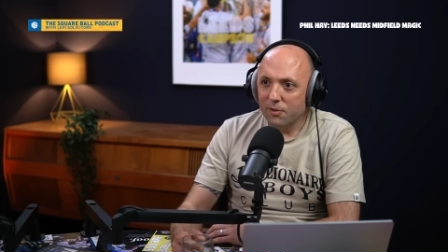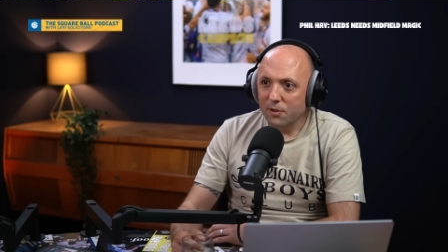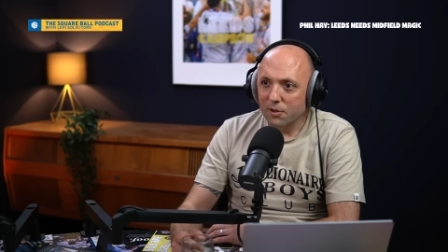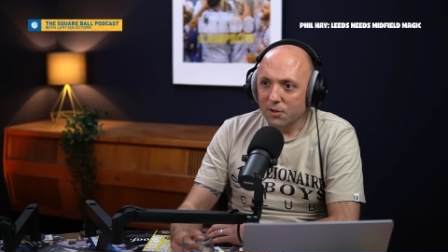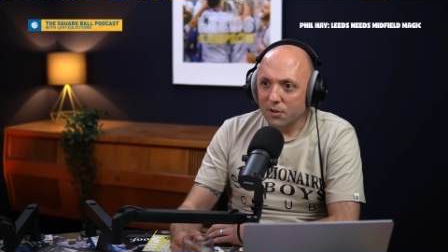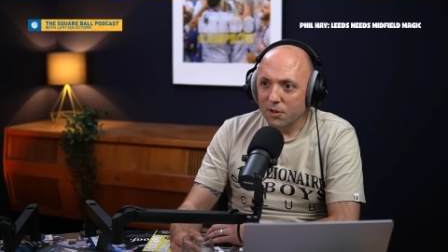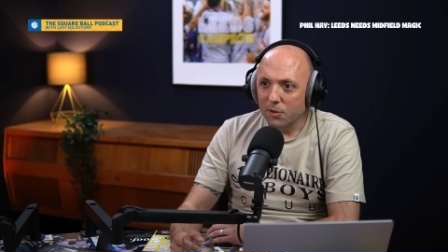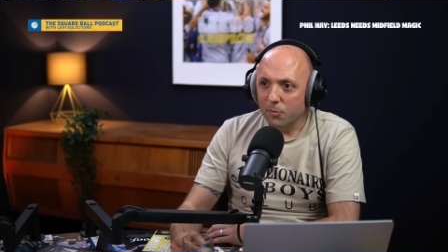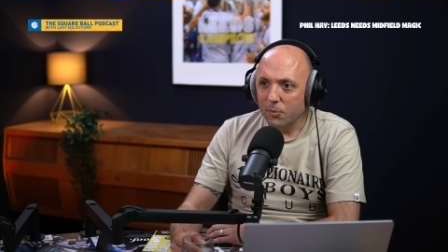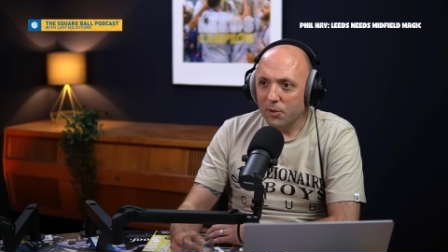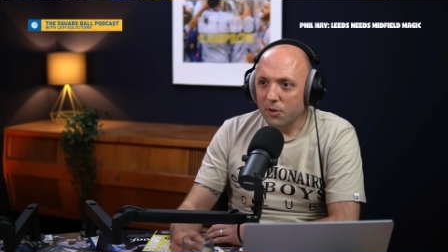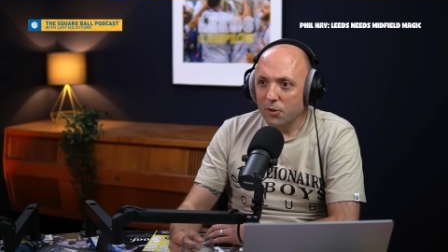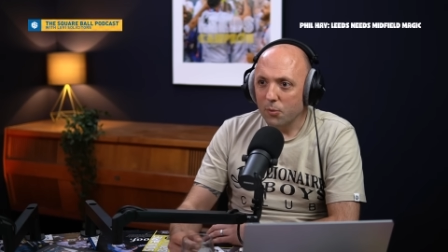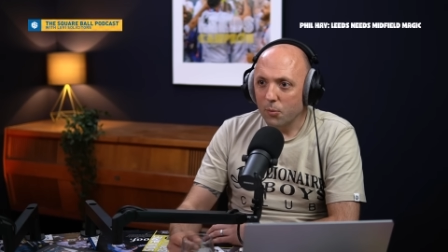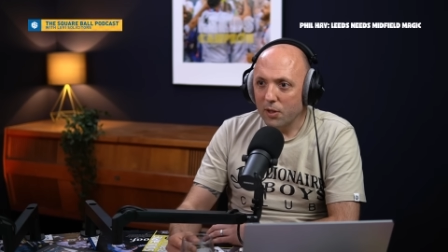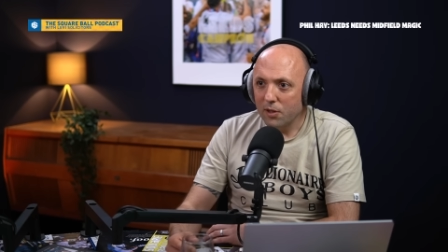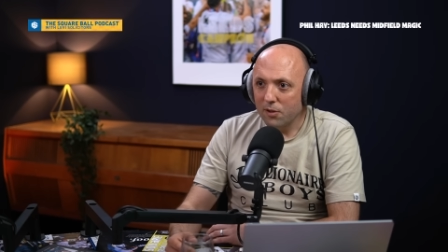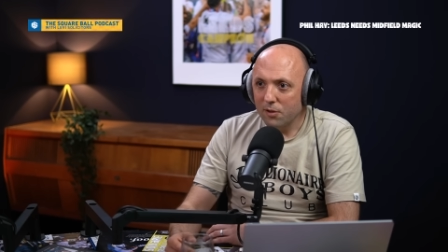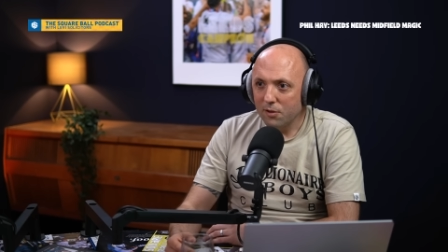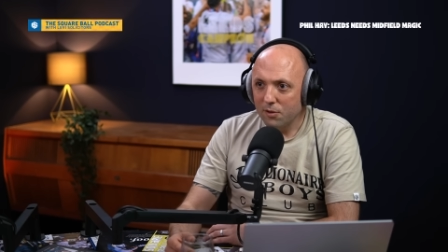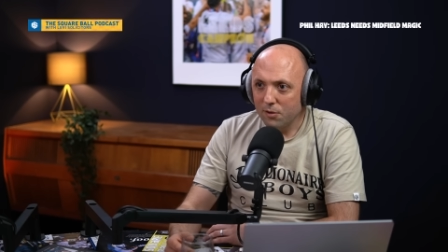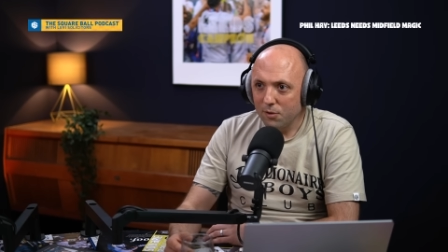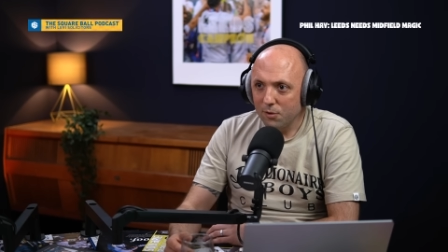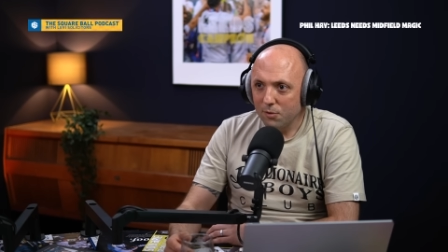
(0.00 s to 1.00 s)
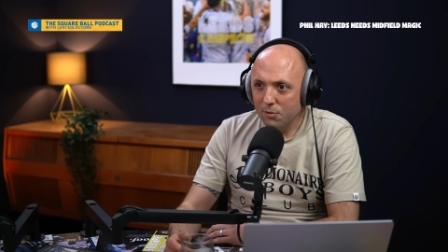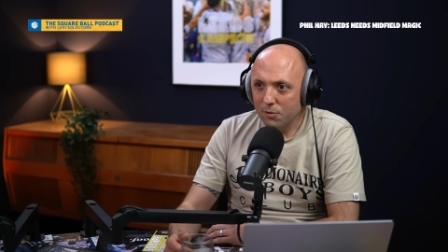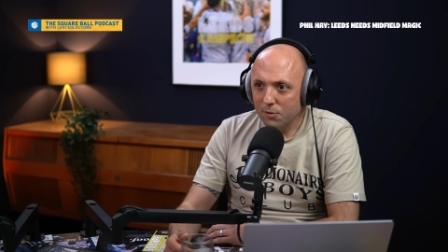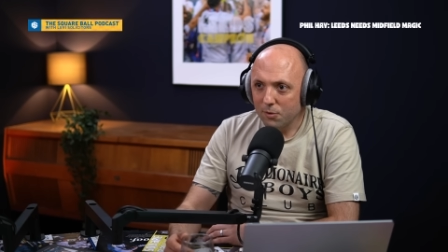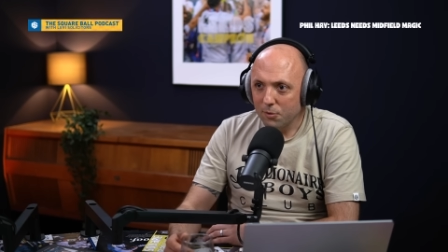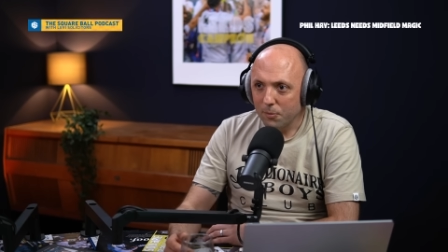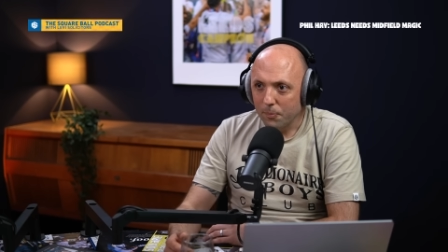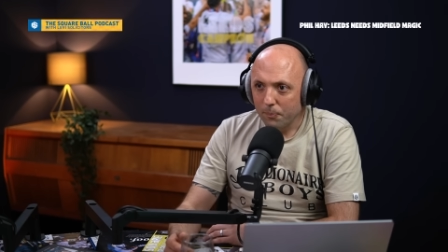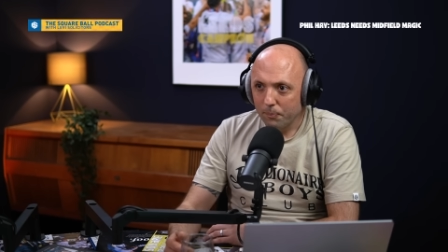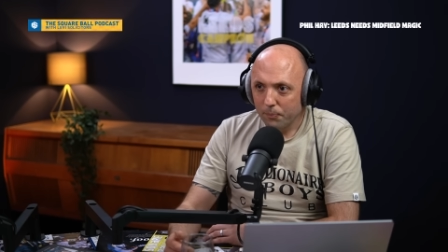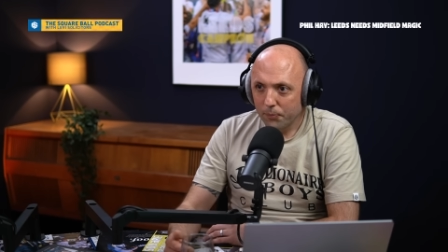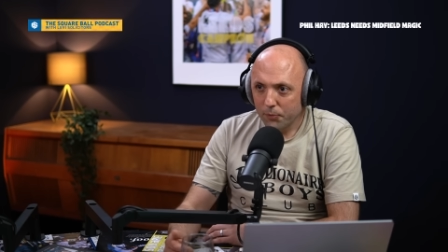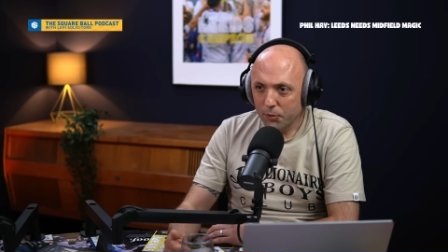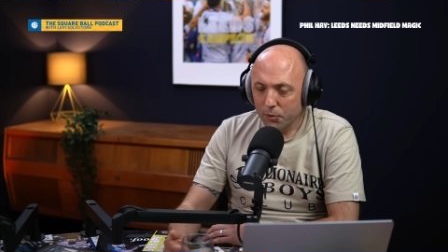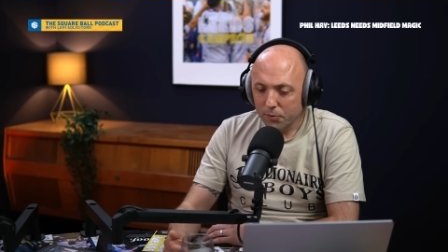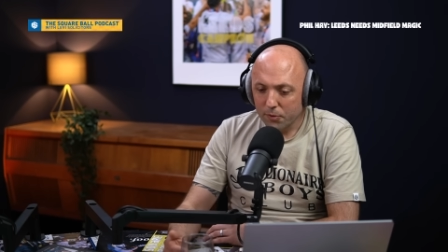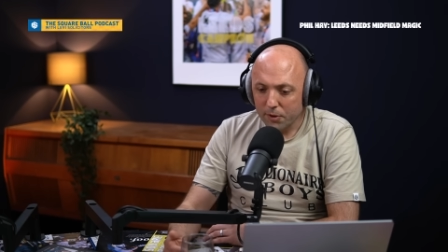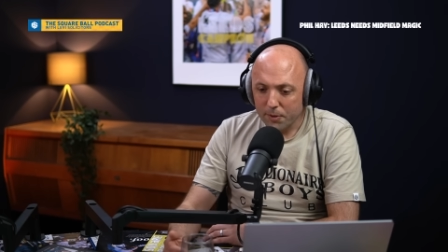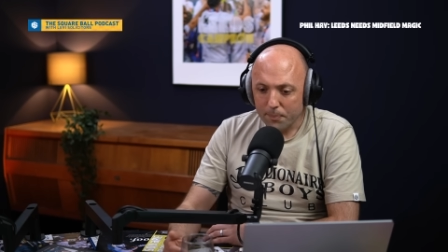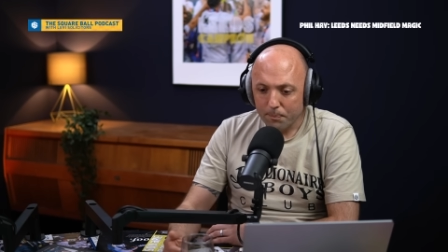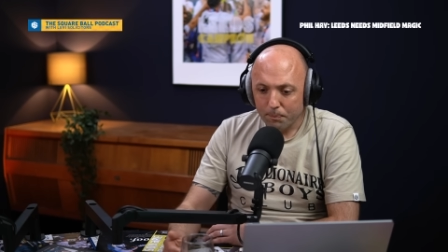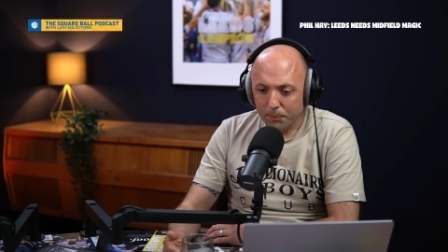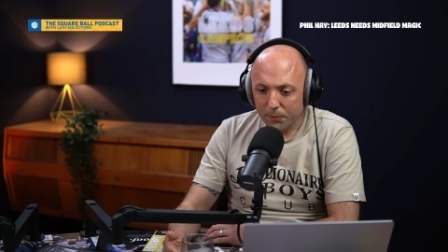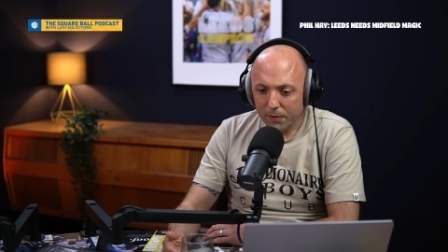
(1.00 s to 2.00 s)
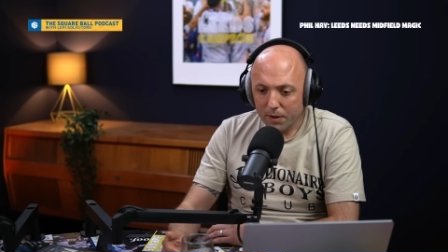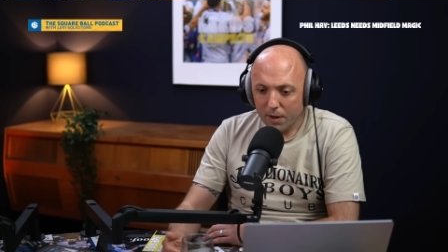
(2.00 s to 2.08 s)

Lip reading: the club in the way that you do, don't they?